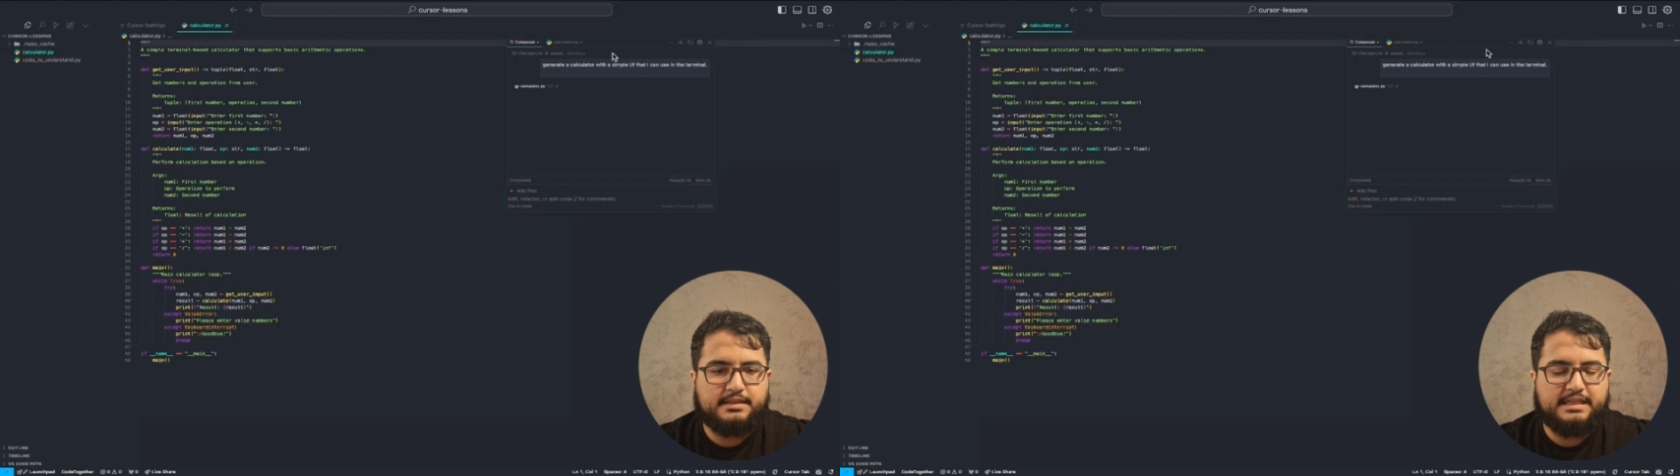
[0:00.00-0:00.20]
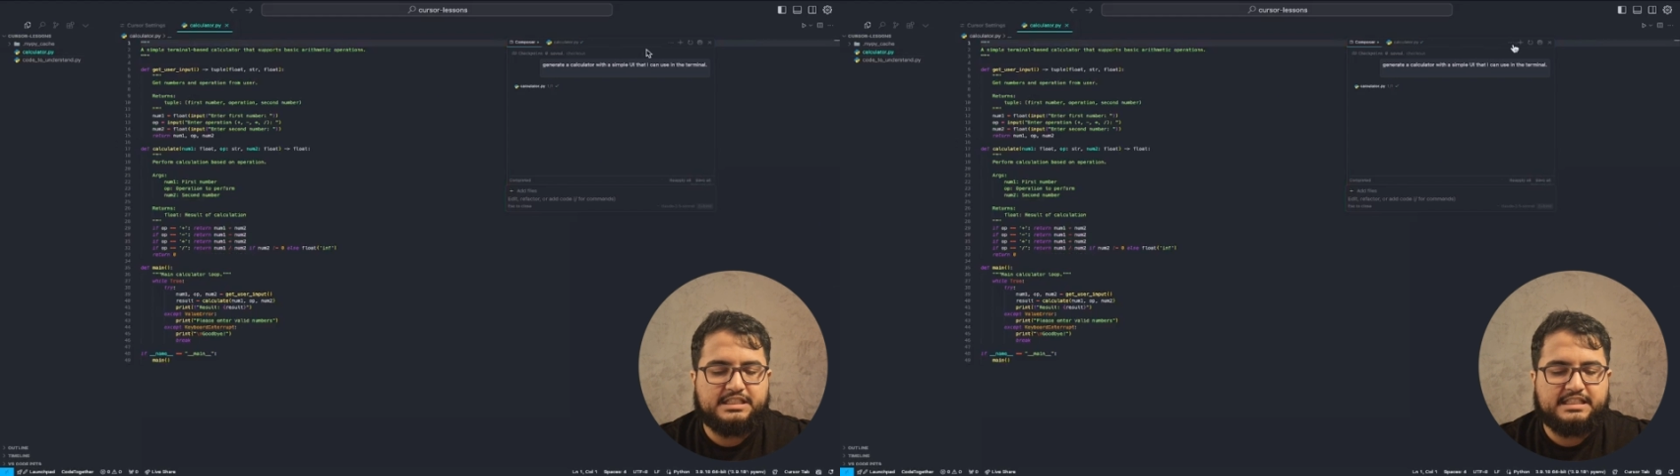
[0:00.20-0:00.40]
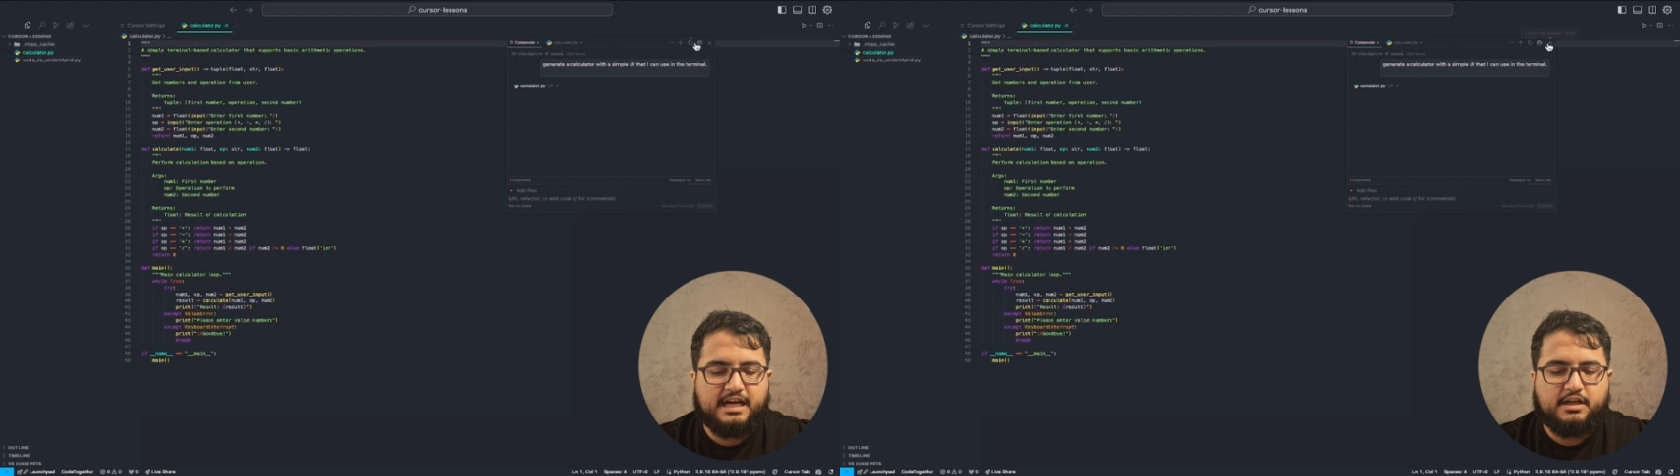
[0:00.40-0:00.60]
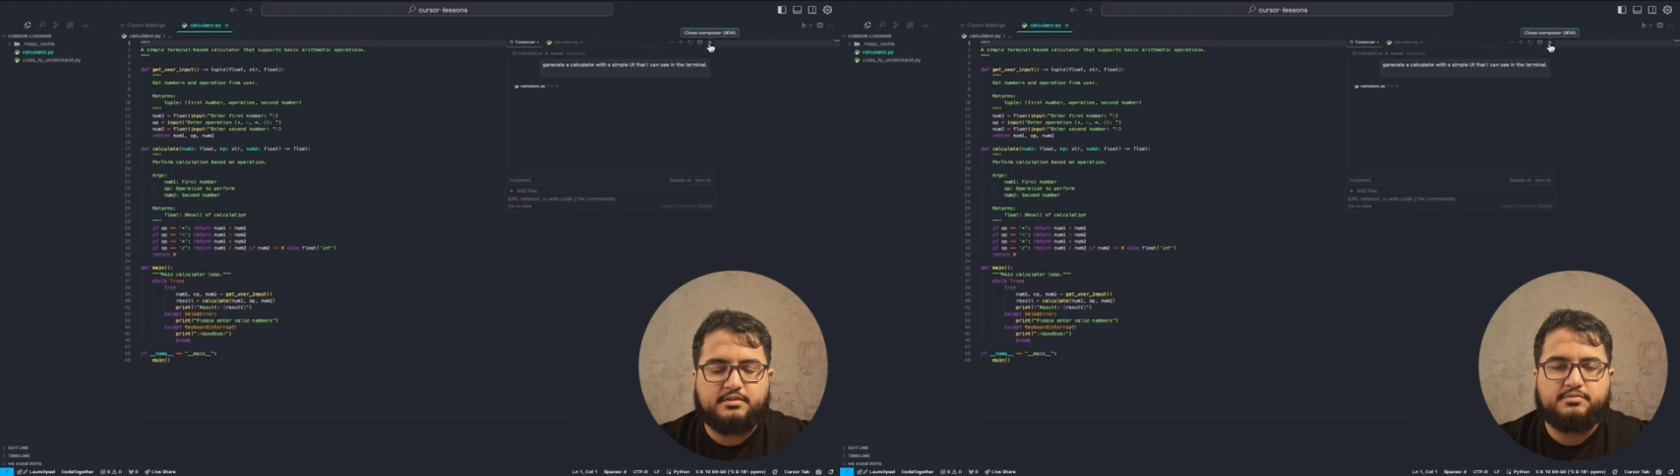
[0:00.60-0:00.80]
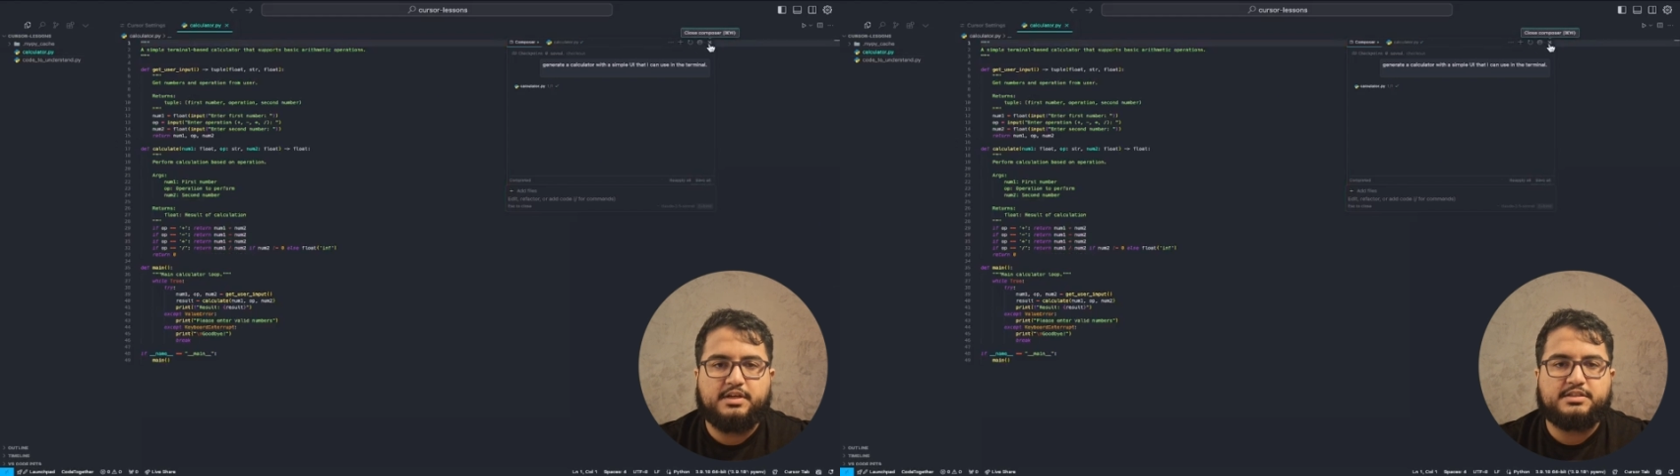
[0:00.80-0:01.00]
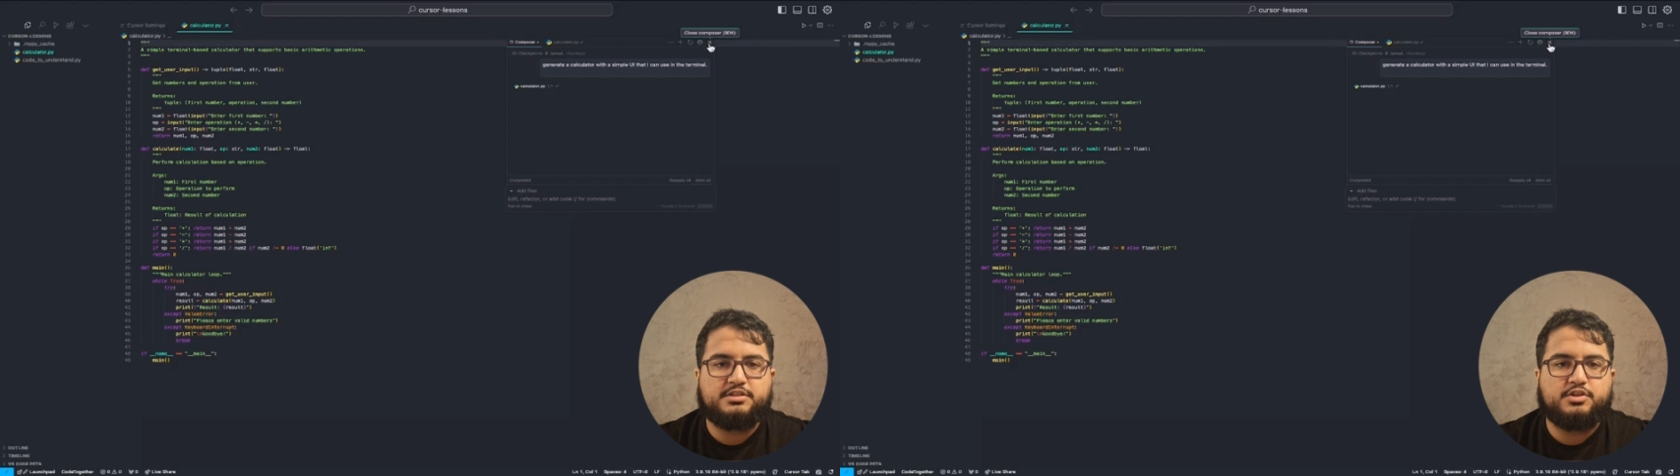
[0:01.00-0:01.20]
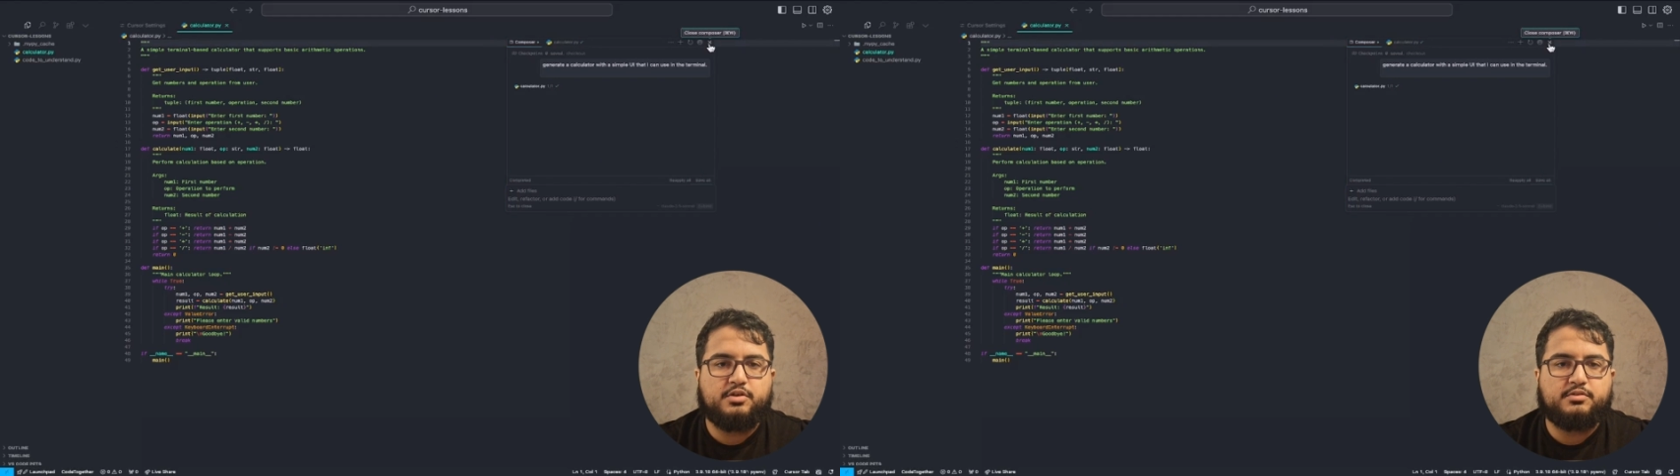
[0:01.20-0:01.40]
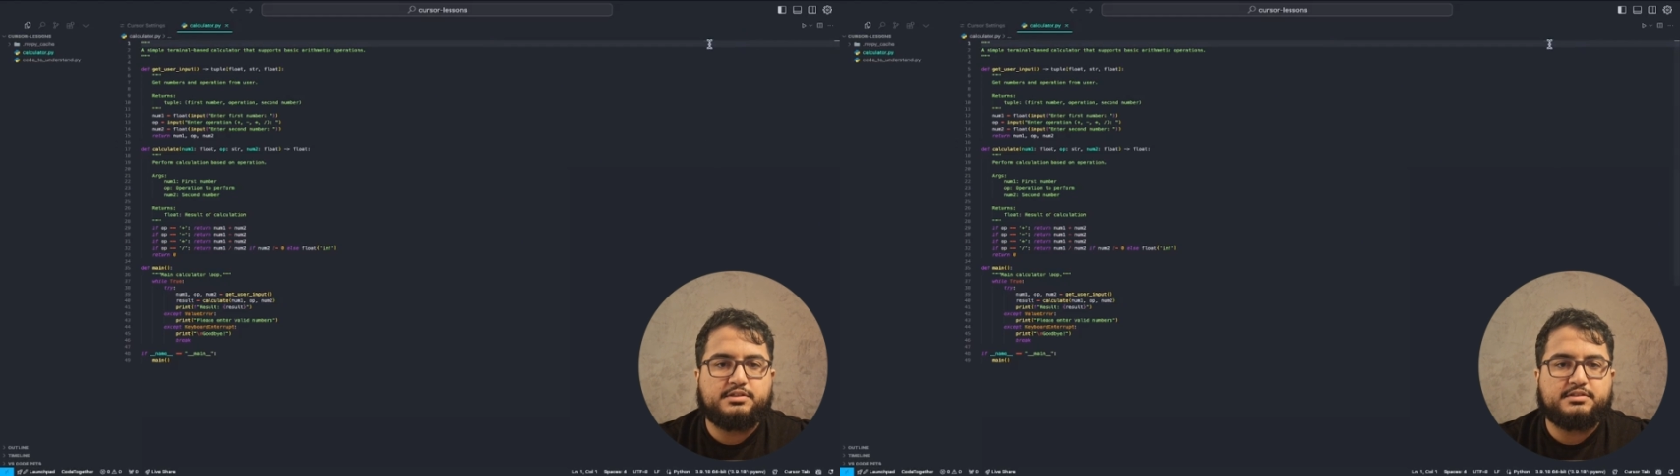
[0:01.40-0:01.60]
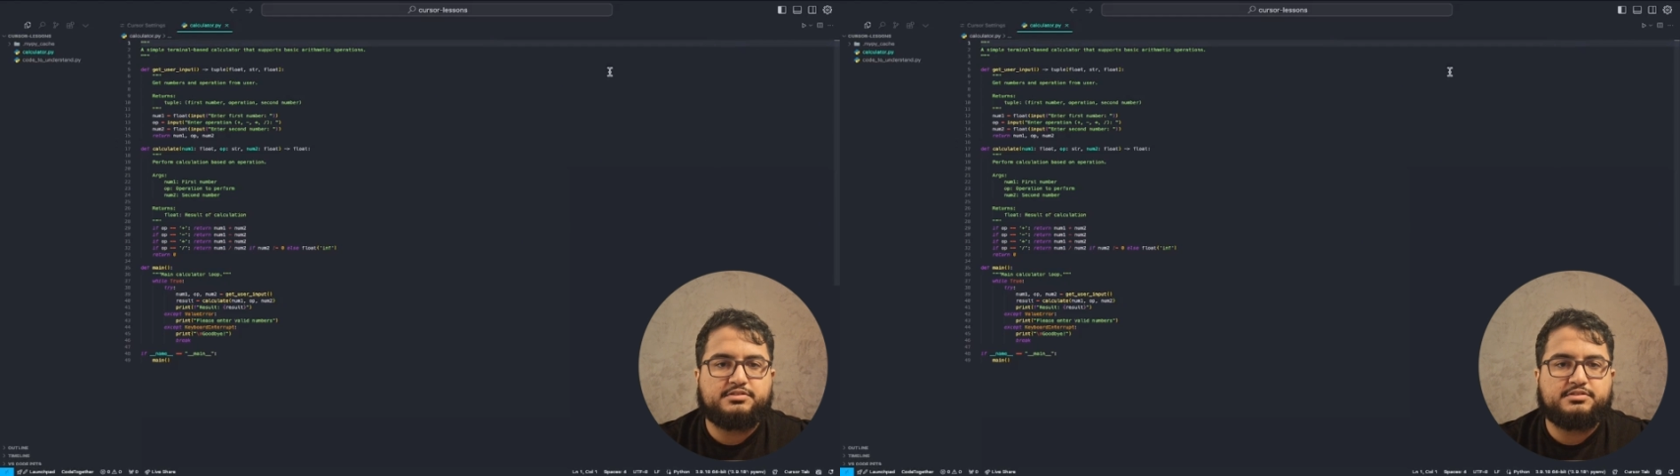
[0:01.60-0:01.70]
And now run the code